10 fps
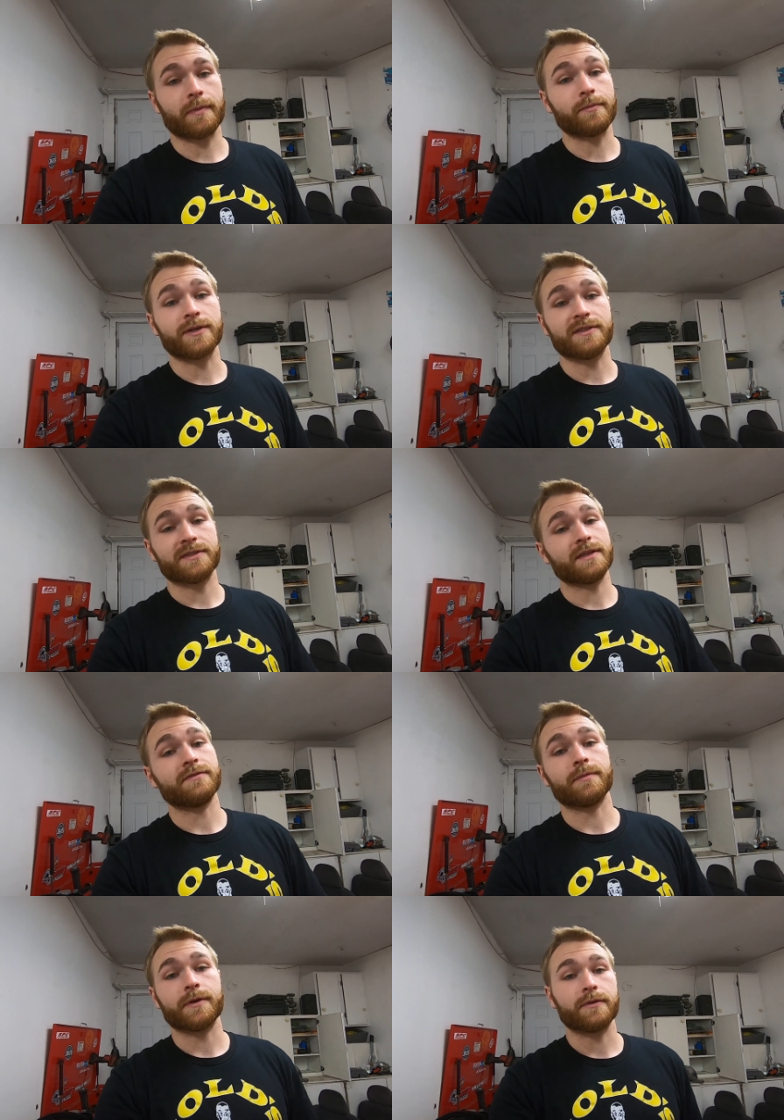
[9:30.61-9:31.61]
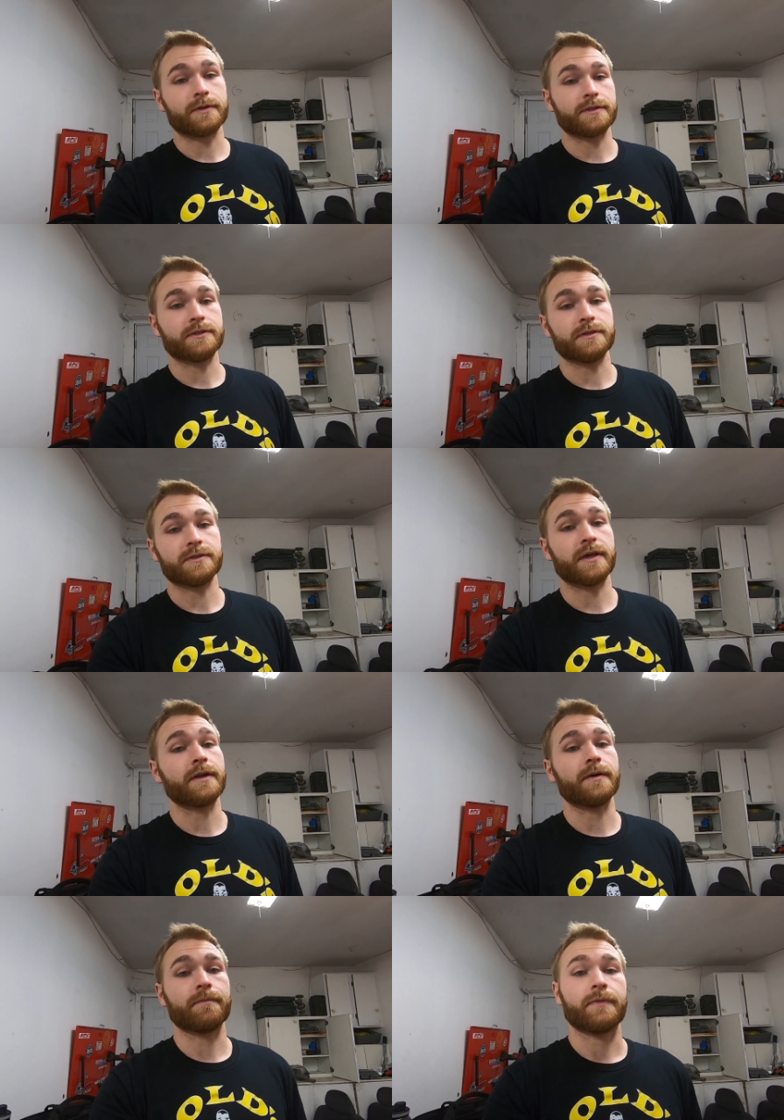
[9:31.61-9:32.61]
My buddy Steve up there will get you set
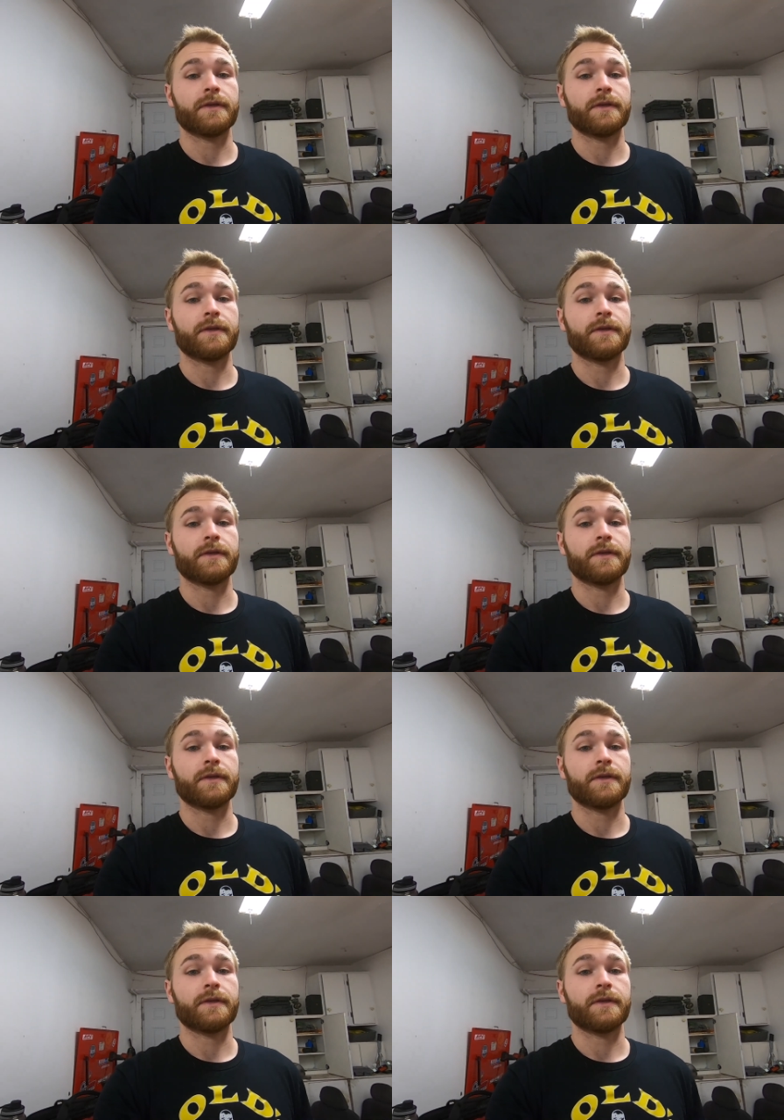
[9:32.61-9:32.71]
up.